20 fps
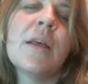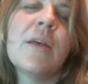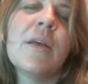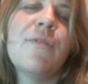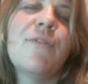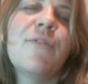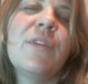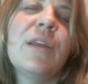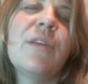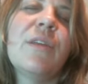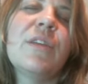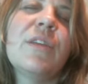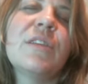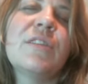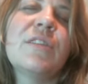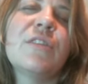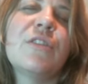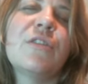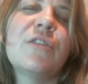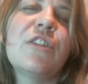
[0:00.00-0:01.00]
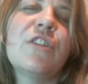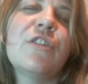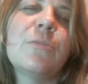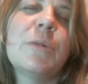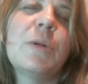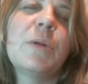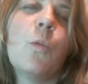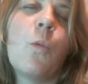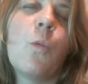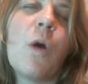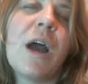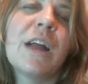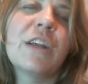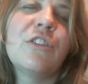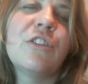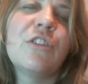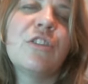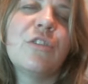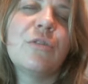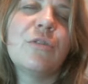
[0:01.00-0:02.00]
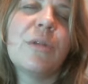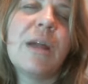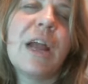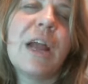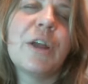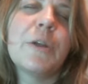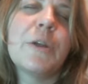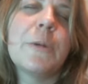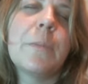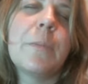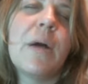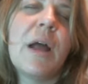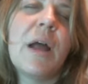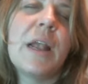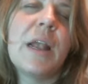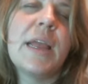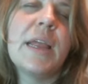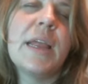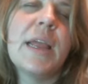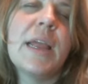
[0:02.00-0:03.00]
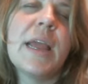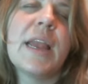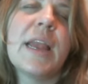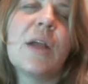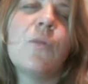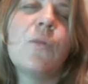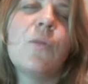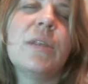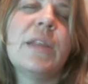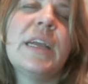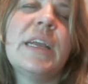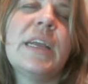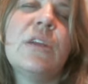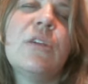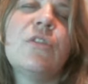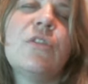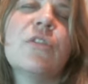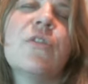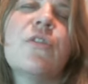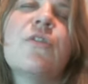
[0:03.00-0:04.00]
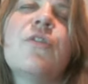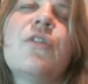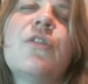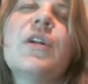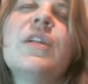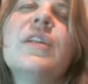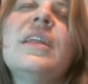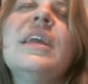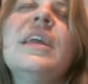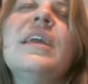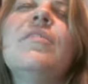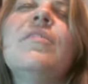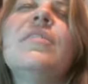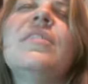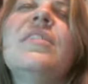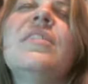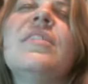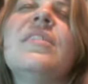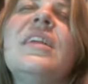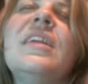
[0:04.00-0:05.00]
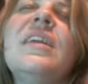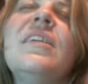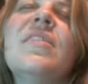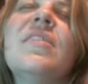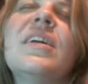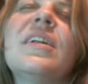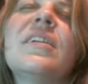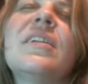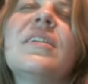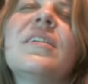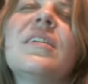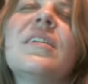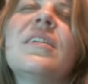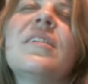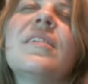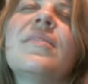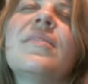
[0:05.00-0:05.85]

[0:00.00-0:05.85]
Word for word: Feel this nourishment wash throughout your body, and I would like you to fully receive it.